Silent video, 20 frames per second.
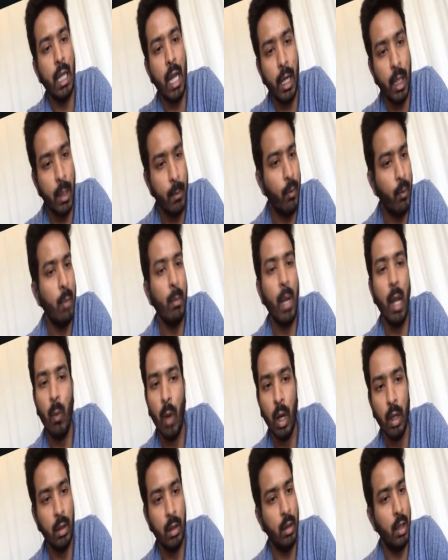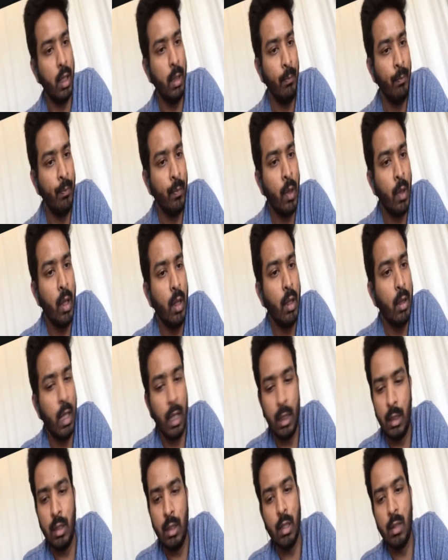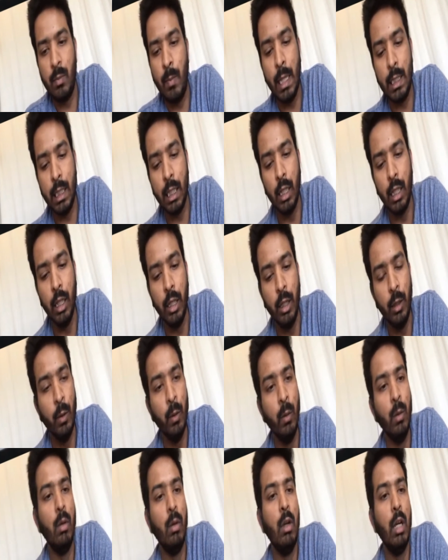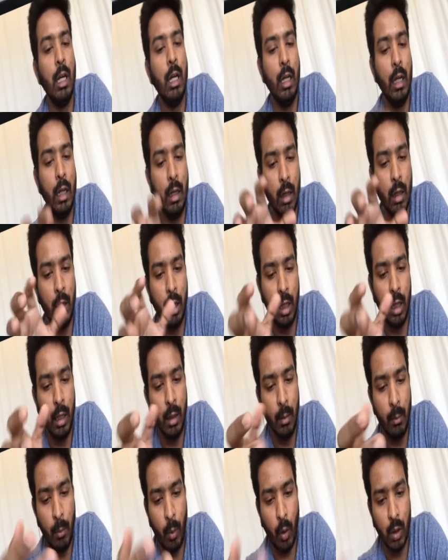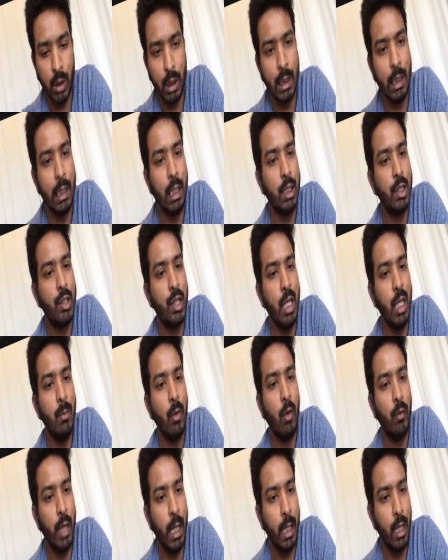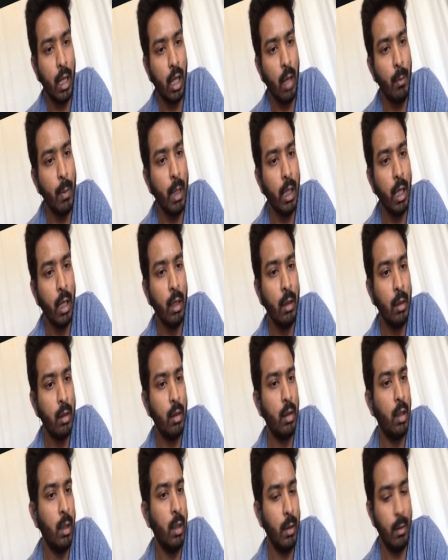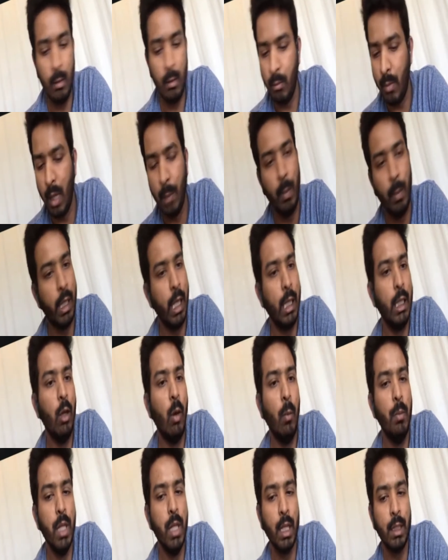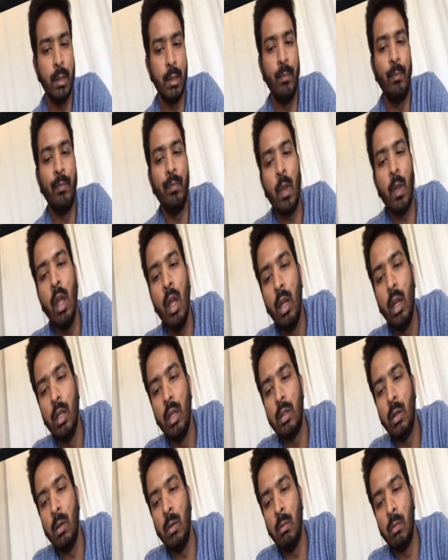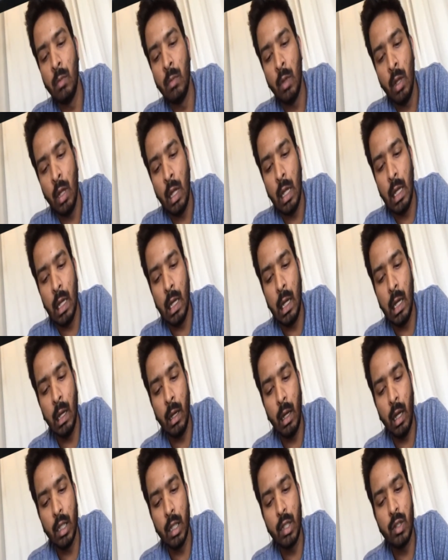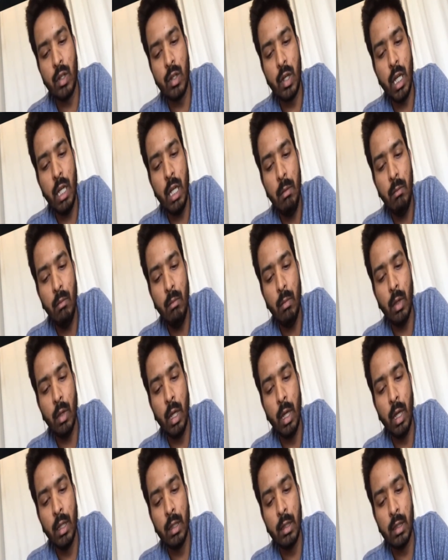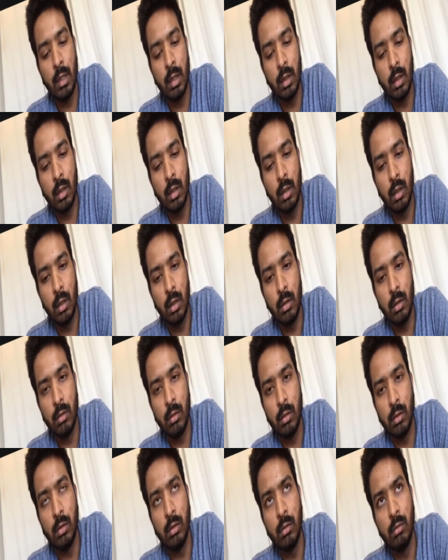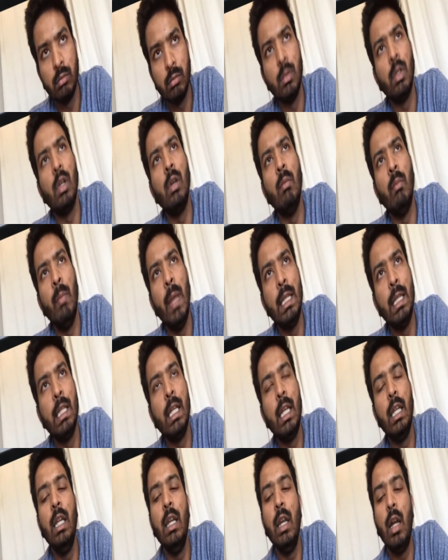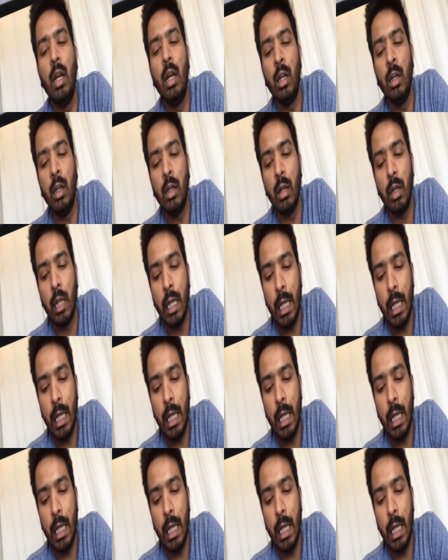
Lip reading: the item one by one, right? That's just basically you uh, processing a stream of data coming in, right? By picking the objects. So a stream is basically a